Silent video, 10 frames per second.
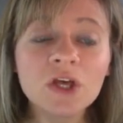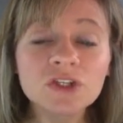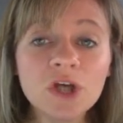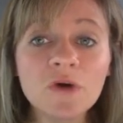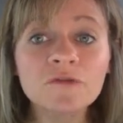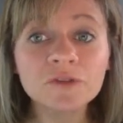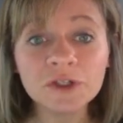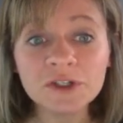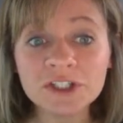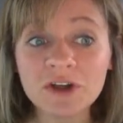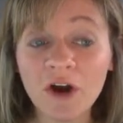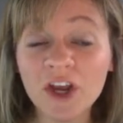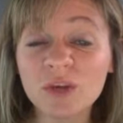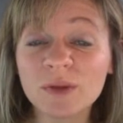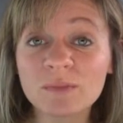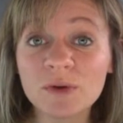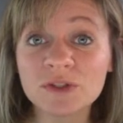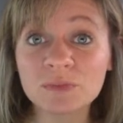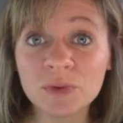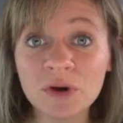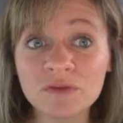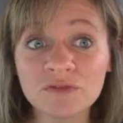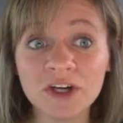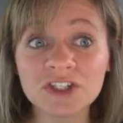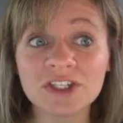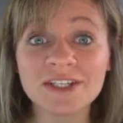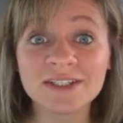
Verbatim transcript: So first and arguably most important function is